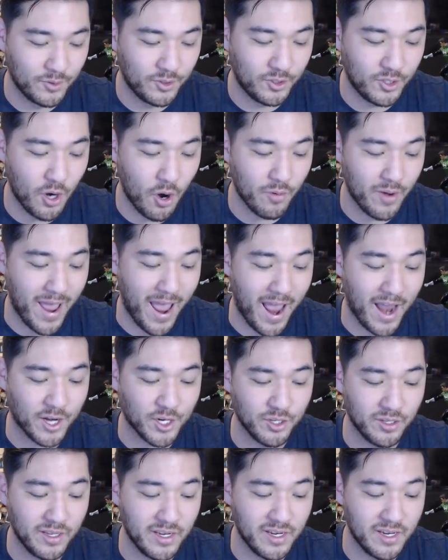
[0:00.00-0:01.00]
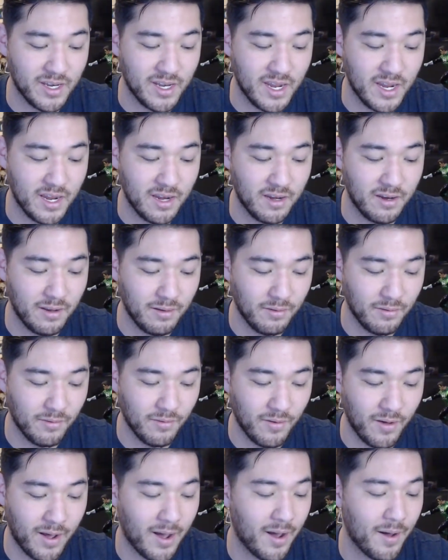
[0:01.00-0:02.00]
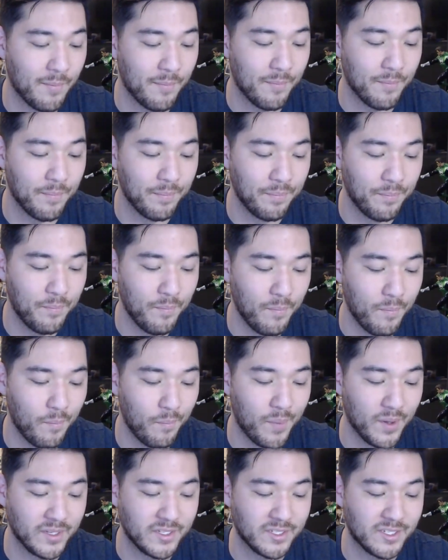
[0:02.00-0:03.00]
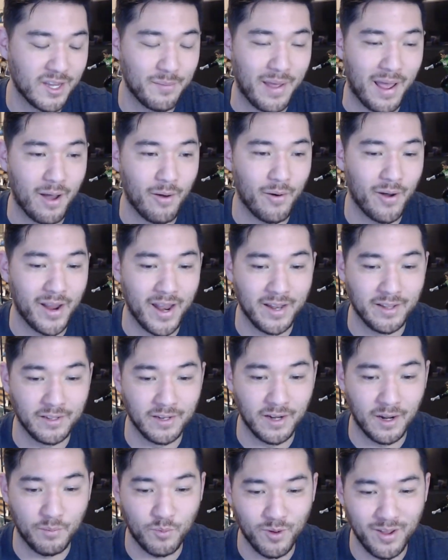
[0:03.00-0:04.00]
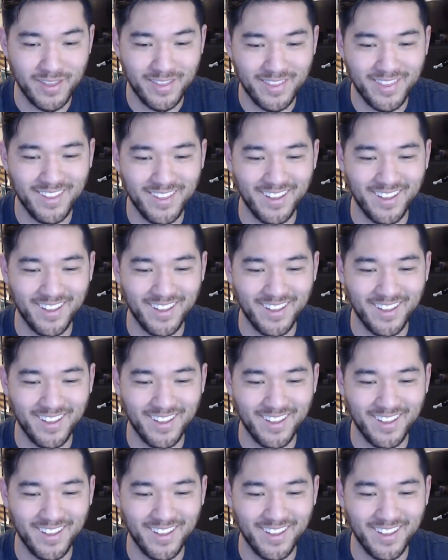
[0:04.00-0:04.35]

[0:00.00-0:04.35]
don't actually need, but somehow I ended up with.